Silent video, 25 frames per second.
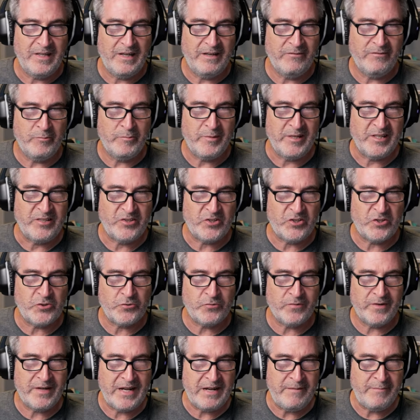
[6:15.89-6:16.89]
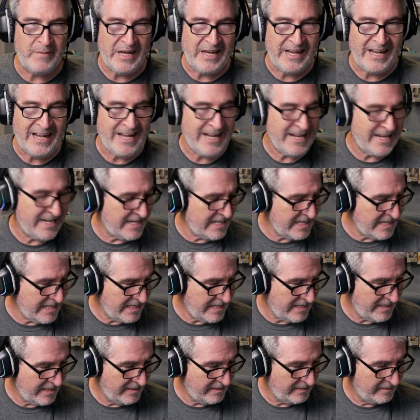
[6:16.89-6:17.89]
everybody streaming in
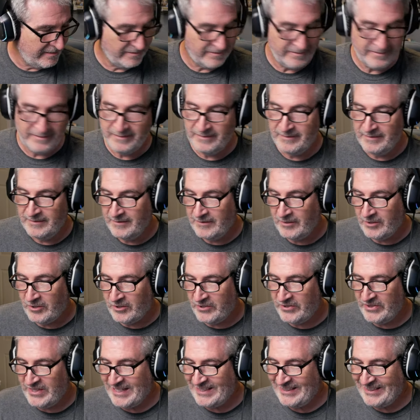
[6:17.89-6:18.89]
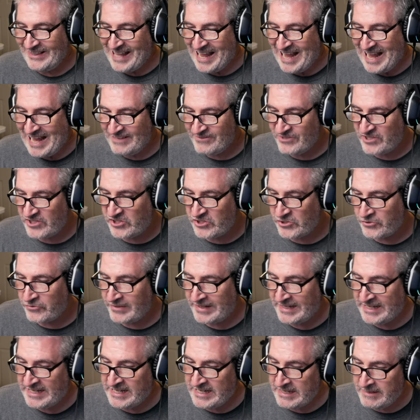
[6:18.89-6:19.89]
on the live
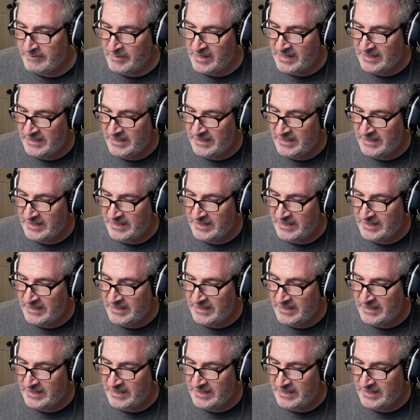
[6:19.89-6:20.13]
stream.